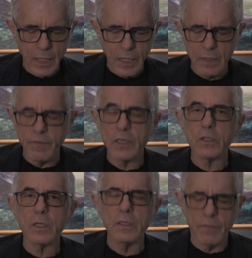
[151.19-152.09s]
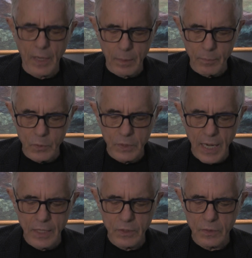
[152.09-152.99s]
can eventually develop
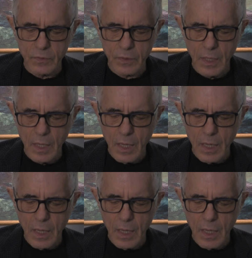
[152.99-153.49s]
mutations